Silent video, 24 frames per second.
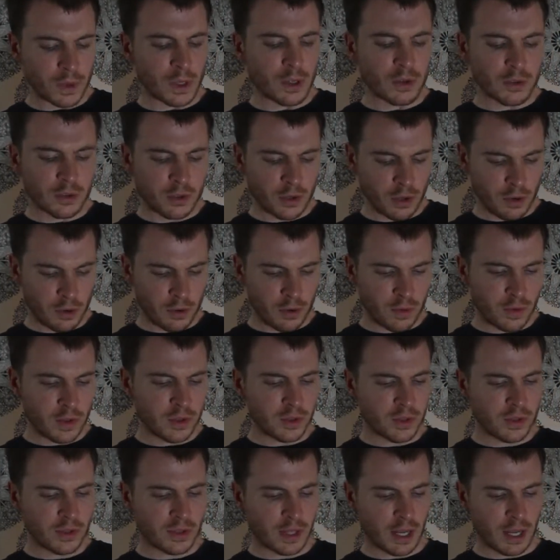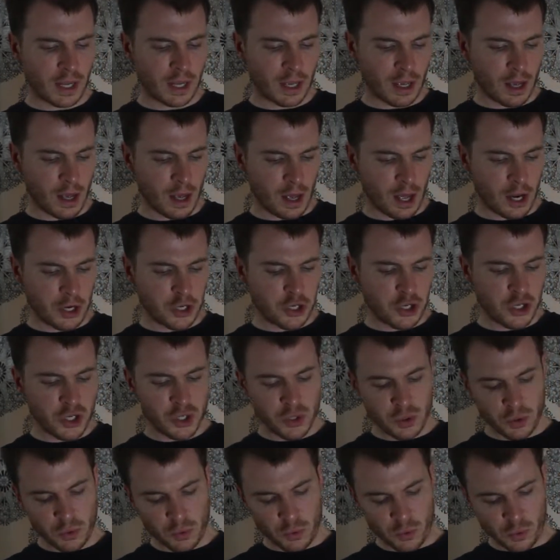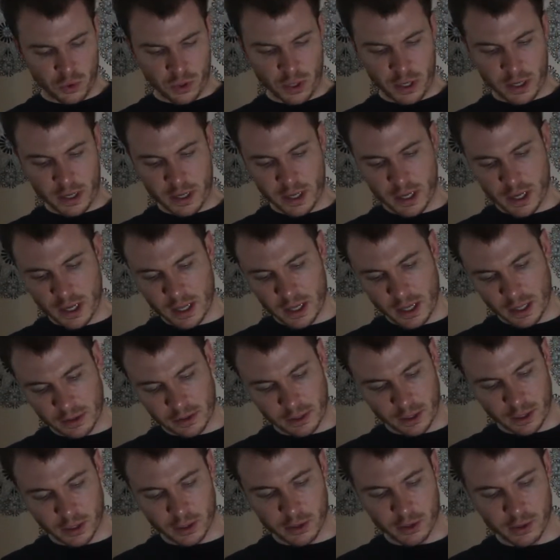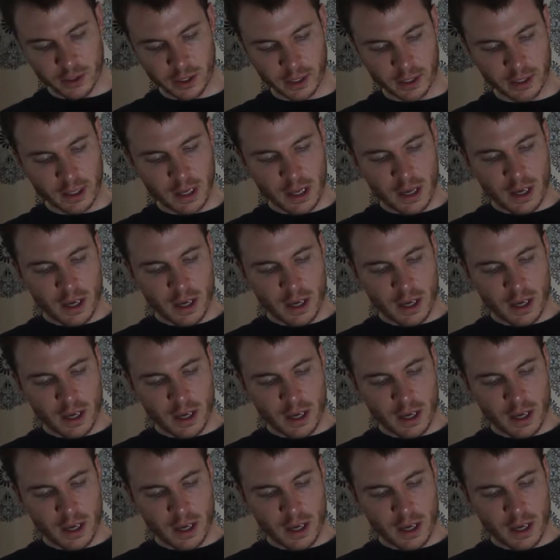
So this is a new one that they're doing